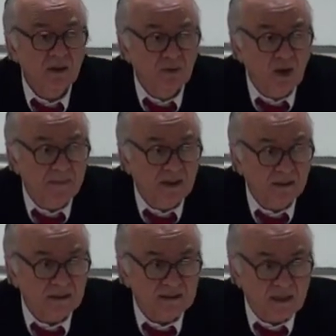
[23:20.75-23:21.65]

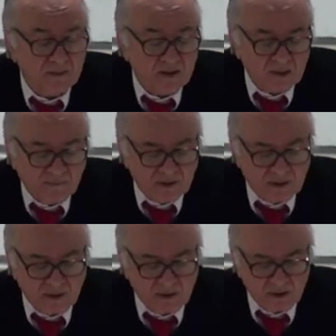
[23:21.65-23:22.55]
dominant conceptions of
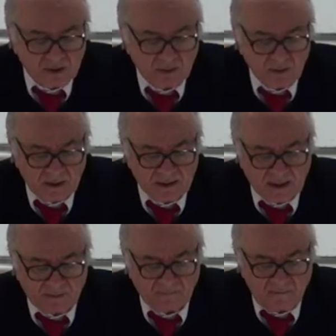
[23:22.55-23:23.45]
history is also
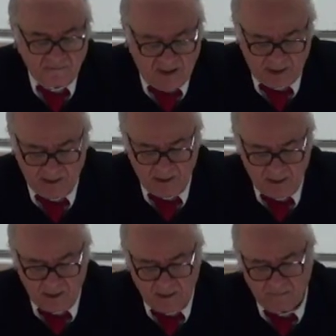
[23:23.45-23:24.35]
itself very,
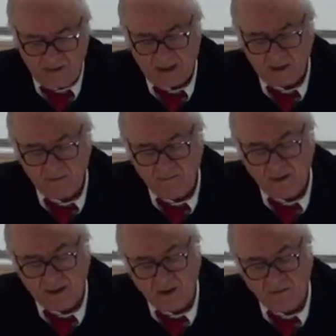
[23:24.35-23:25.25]
very,
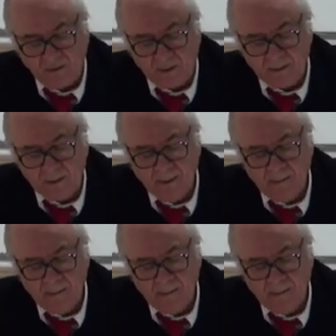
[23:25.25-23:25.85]
very different.